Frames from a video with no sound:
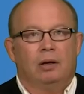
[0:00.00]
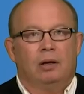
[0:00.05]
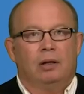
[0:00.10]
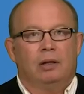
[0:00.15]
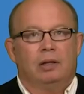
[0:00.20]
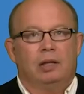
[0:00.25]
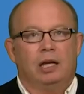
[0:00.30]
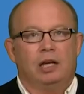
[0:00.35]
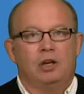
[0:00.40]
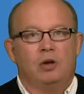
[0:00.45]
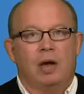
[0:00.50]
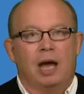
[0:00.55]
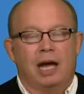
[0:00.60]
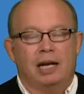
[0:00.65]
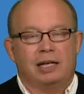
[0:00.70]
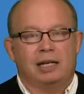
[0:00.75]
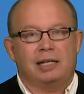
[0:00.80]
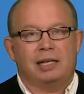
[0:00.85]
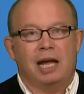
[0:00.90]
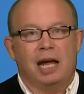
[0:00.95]
that you
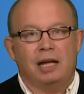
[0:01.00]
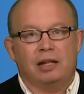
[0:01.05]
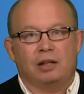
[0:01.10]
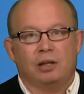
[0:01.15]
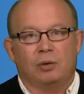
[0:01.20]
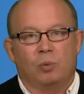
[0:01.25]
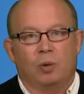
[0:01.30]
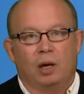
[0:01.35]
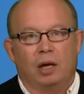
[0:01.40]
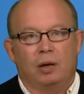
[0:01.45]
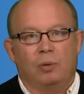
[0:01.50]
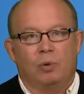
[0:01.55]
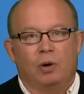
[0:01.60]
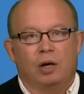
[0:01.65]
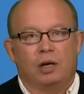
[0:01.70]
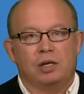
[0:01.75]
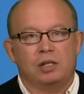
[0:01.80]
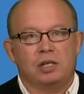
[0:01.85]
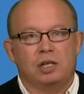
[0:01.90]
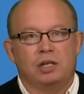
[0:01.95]
had to take the willing
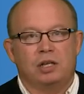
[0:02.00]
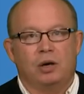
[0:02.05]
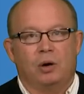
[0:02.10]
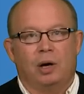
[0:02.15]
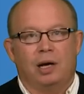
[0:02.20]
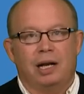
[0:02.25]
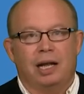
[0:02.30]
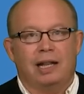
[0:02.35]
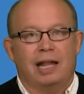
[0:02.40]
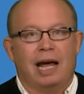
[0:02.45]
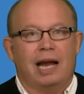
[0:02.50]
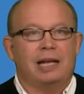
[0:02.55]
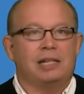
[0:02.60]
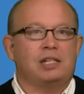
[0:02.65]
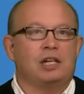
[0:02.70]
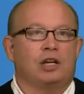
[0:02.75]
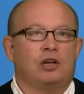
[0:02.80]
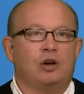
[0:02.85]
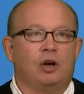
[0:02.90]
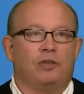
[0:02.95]
workers and do it. Now, that
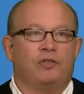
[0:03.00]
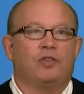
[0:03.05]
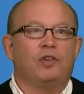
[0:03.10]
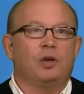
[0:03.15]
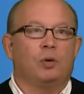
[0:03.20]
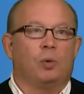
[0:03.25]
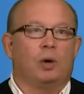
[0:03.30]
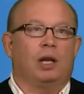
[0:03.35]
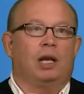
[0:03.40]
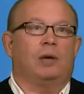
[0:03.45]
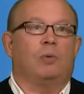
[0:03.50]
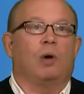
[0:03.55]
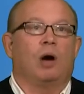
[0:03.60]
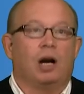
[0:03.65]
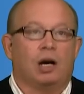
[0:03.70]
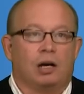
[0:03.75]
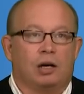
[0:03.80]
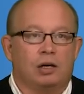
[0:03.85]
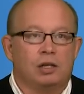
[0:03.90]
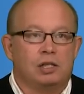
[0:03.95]
isn't good for the willing
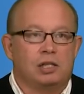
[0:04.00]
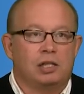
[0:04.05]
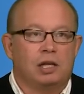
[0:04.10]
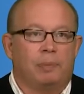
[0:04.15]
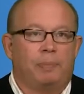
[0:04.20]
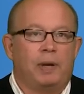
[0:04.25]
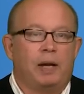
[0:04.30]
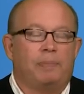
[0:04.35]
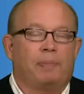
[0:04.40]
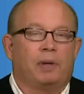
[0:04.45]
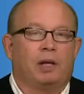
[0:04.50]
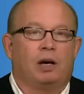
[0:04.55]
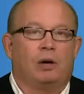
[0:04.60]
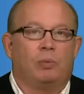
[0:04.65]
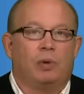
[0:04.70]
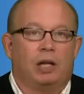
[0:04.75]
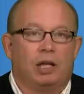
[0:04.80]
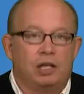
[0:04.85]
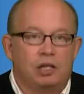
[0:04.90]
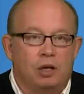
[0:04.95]
workers and the people that are
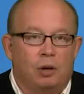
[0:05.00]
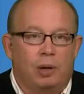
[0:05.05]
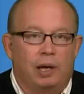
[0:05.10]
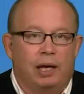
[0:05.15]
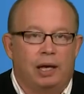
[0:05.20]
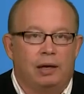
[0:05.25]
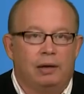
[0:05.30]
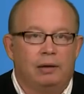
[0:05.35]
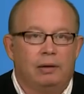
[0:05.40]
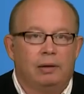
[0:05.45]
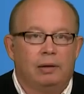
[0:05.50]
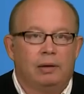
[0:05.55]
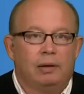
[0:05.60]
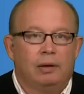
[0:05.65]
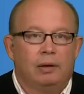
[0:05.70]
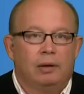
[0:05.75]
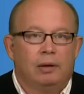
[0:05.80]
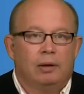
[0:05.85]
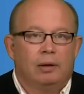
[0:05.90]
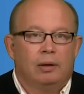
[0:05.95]
really doing it.
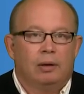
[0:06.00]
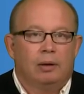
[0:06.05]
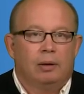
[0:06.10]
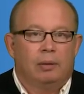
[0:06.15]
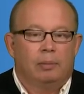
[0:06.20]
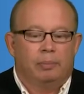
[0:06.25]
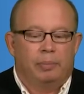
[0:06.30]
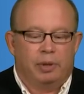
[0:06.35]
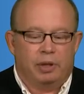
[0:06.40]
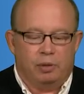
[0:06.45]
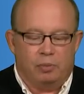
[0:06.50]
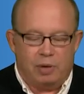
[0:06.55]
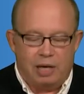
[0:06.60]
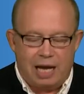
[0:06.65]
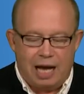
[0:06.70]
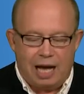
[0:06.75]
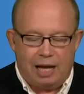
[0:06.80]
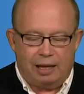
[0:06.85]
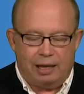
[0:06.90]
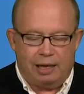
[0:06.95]
But the
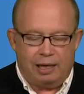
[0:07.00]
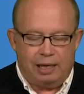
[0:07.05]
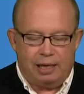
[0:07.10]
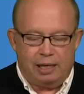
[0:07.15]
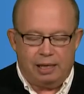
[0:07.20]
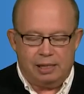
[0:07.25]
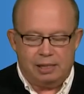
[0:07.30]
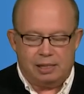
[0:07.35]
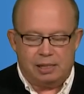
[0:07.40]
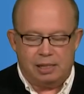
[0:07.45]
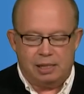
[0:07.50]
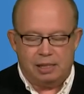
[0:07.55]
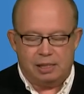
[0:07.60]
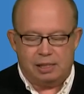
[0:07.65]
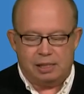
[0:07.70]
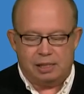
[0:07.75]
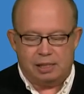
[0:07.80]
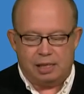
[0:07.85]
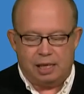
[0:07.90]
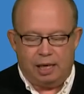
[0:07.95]
reality is, is,
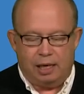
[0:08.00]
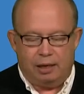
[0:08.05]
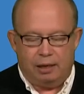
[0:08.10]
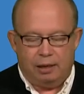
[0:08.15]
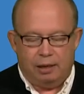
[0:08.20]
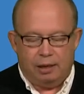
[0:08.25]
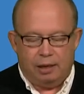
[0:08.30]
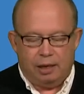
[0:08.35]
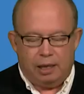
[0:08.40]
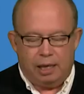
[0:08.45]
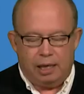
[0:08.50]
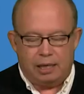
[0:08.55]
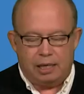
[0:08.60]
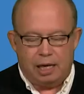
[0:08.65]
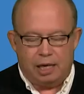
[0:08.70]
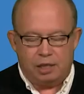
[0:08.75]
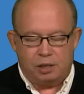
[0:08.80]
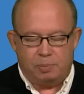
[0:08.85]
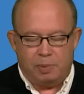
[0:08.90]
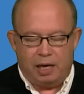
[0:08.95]
is that it
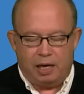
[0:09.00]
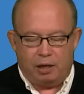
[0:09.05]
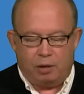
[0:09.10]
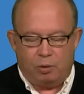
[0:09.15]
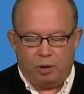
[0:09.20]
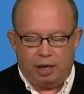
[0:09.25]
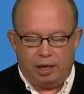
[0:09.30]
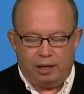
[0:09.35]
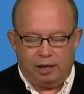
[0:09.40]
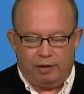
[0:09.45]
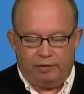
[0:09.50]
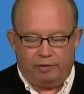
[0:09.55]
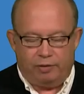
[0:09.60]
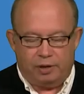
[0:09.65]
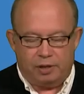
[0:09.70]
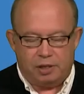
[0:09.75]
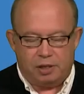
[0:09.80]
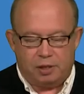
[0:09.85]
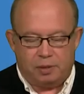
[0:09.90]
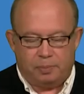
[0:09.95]
does make quite a
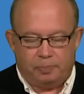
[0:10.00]
difference.